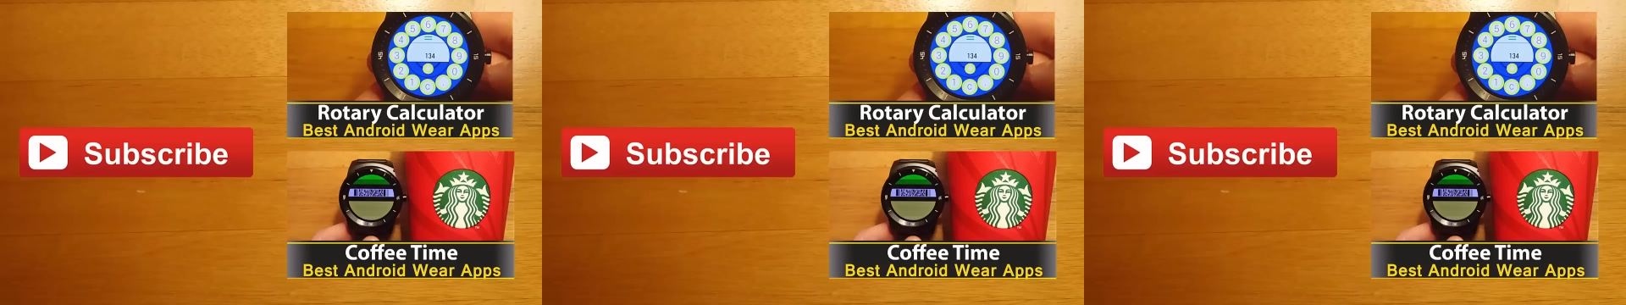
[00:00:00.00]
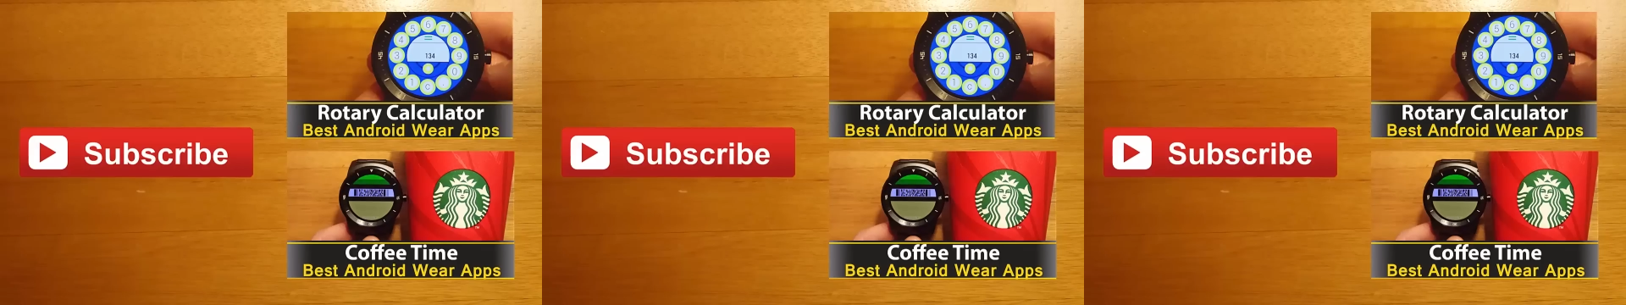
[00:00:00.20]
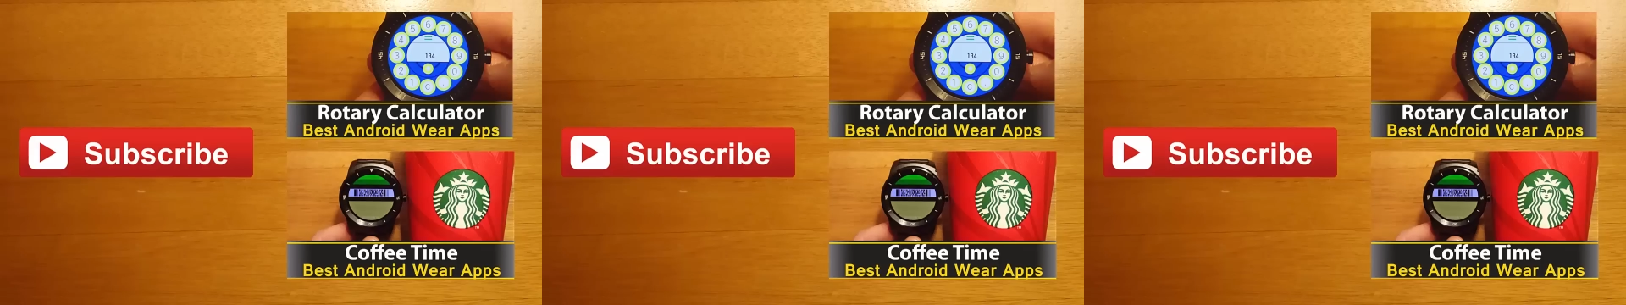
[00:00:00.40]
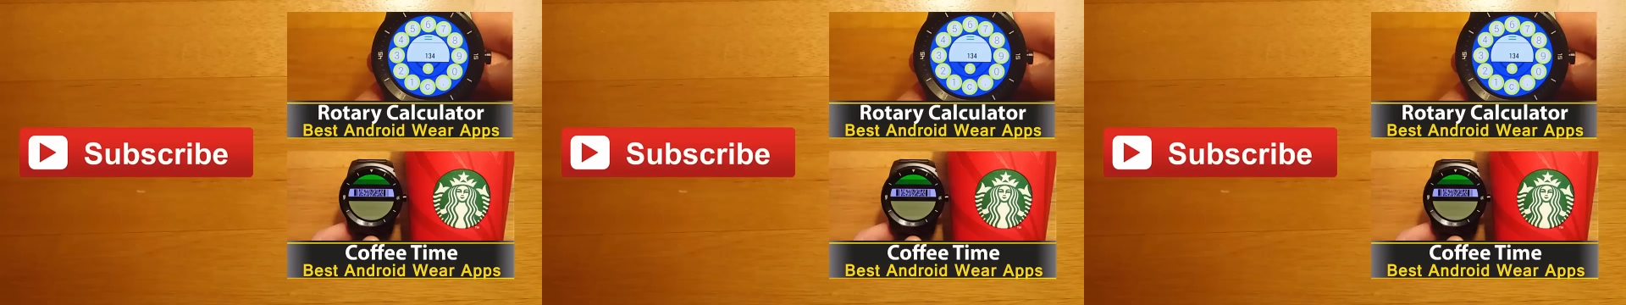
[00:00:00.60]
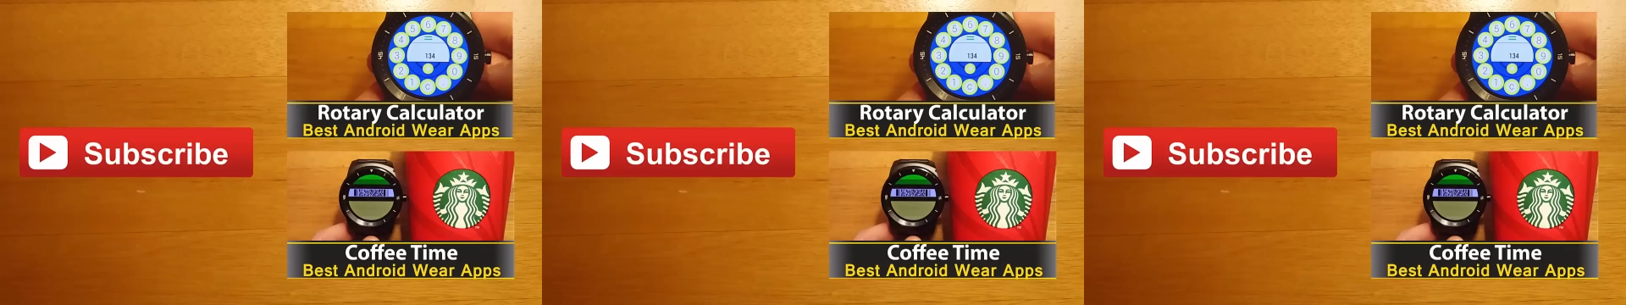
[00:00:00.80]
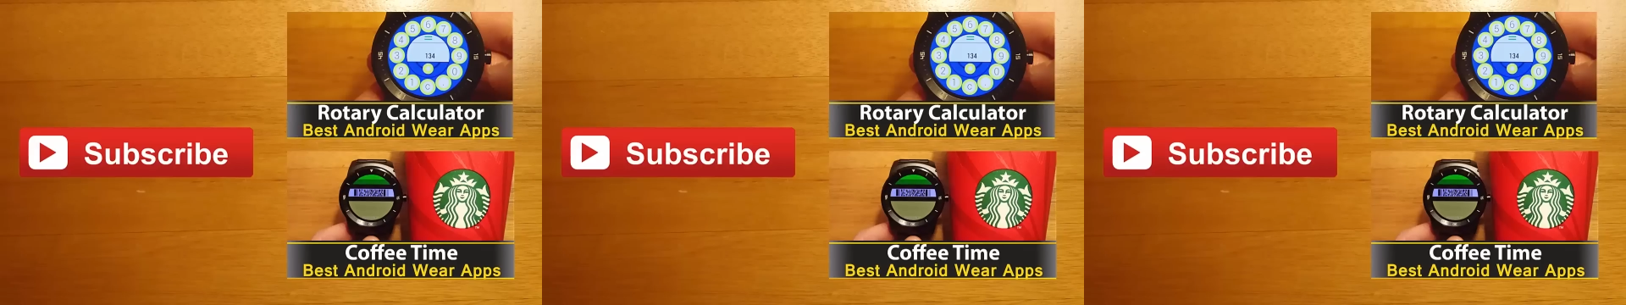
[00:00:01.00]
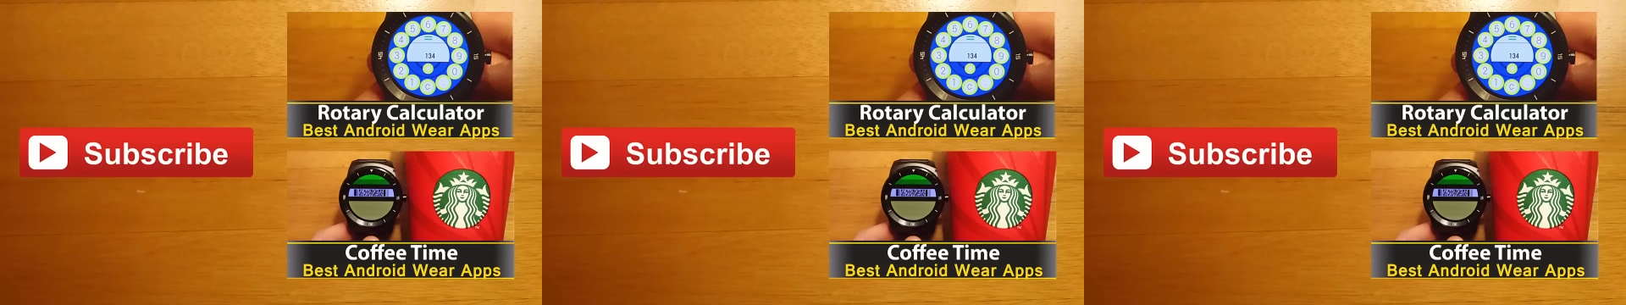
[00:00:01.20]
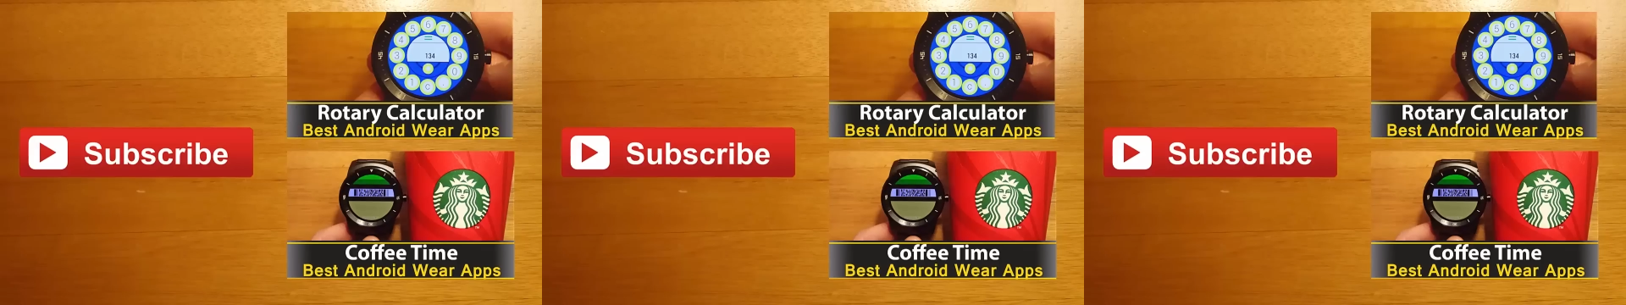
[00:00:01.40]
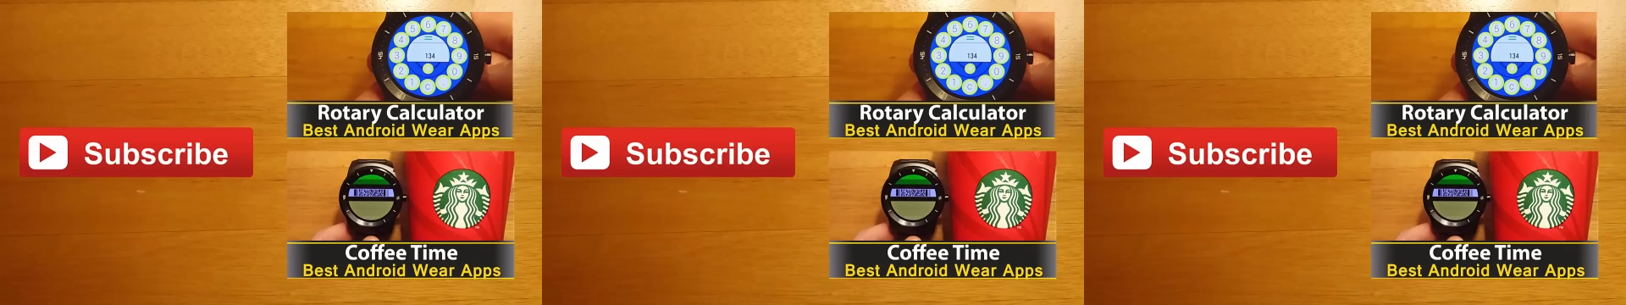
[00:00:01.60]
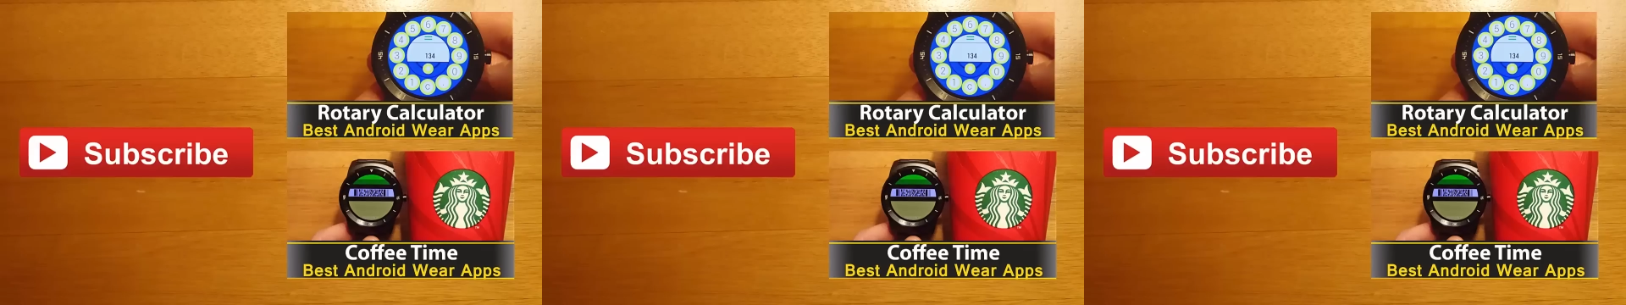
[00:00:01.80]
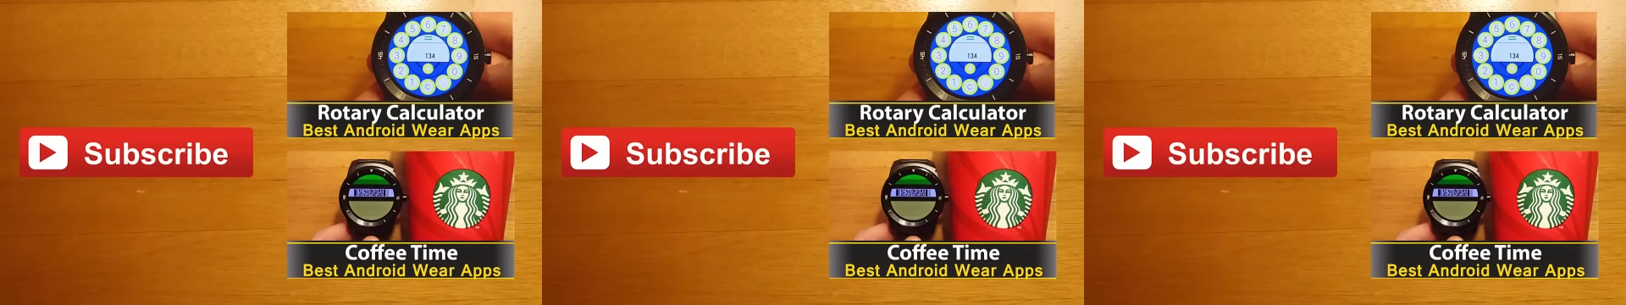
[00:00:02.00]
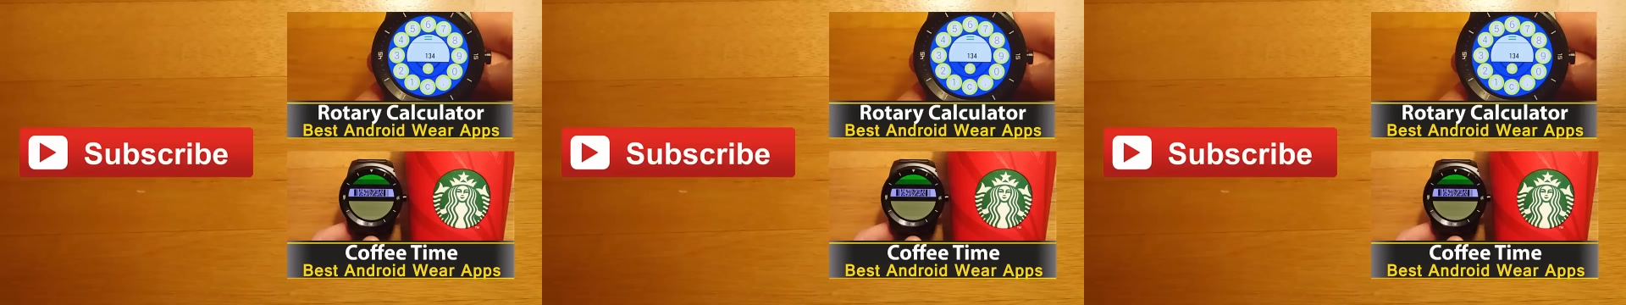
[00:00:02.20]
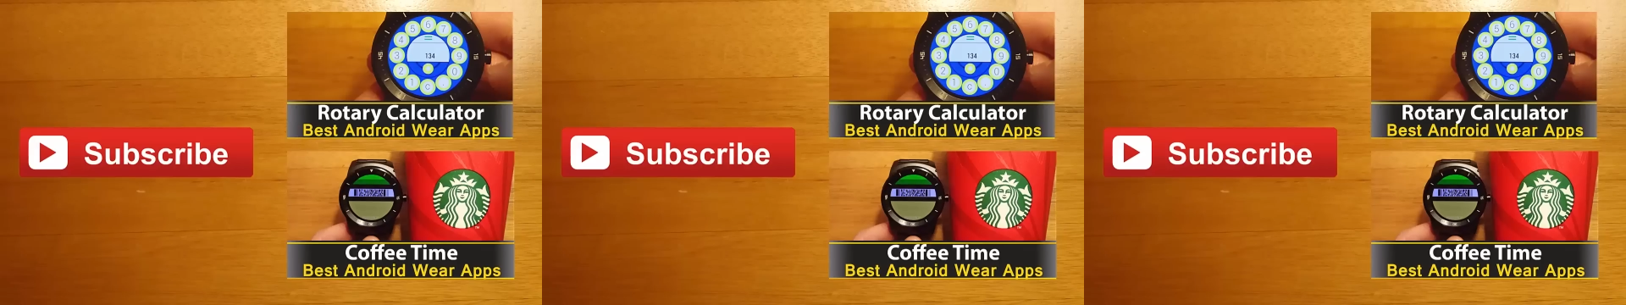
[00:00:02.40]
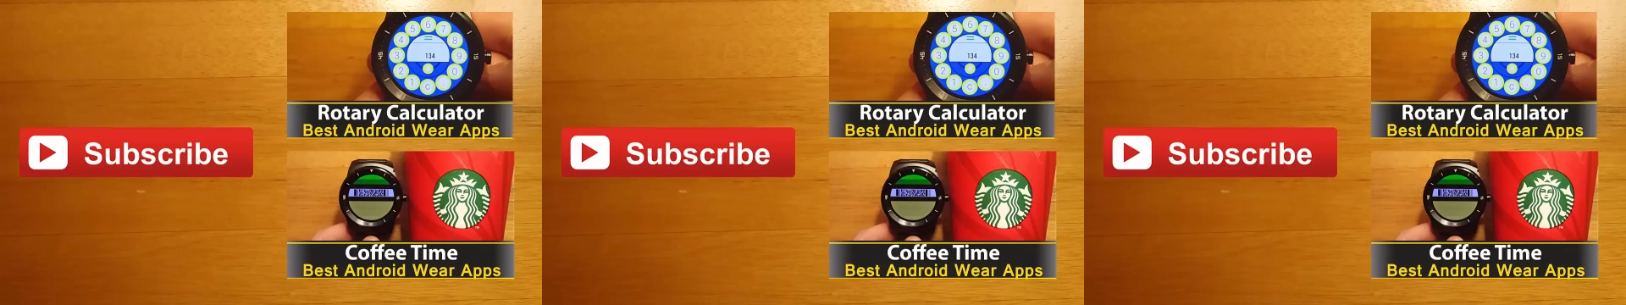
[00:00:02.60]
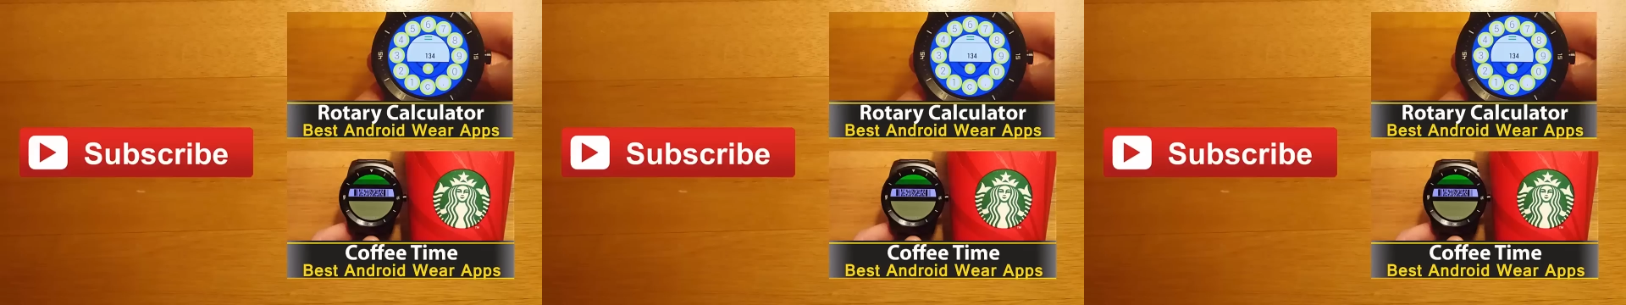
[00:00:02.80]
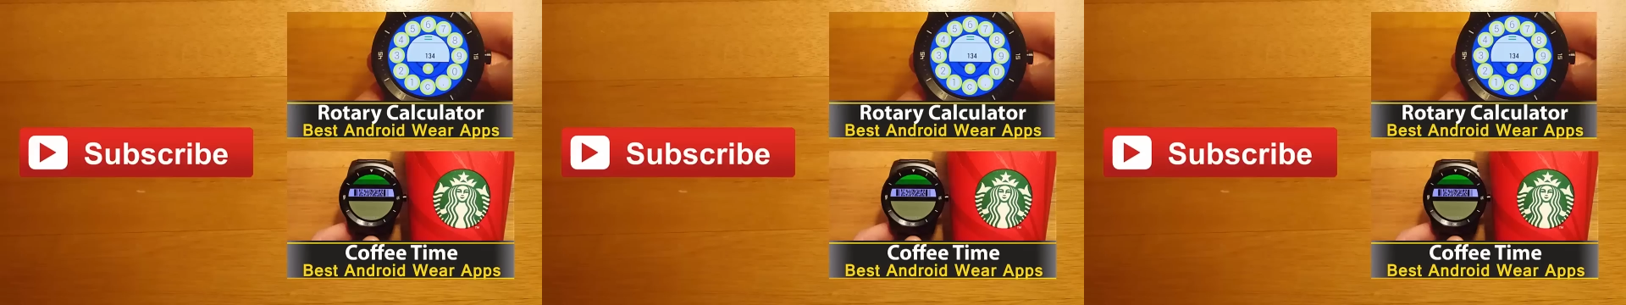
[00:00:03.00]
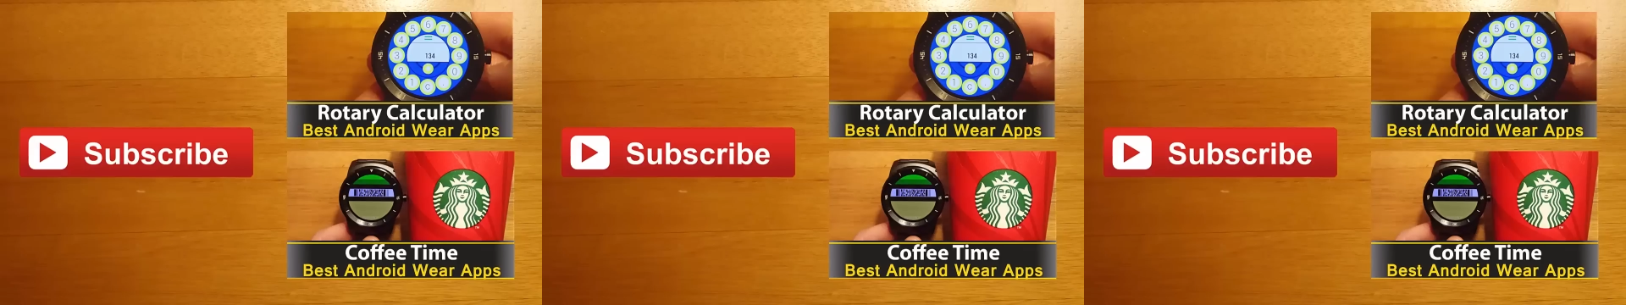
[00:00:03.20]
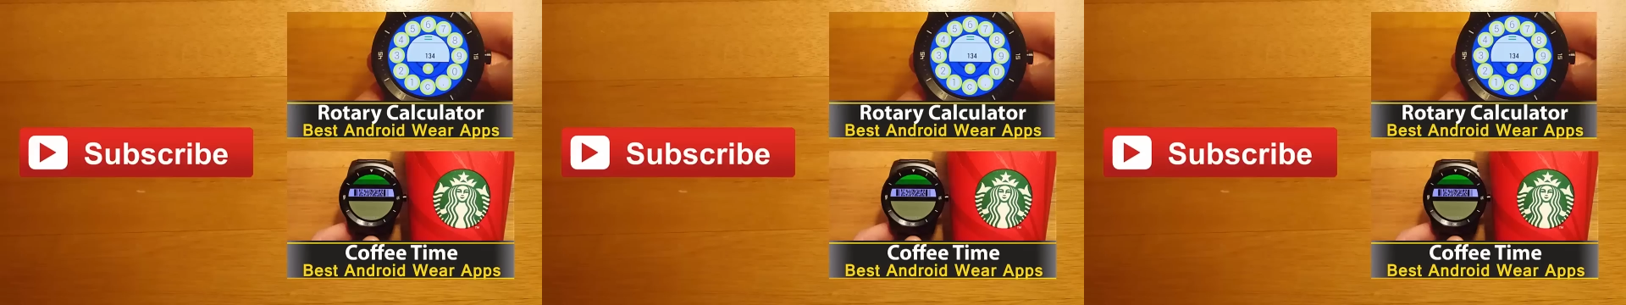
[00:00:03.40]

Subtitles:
(no speaker visible)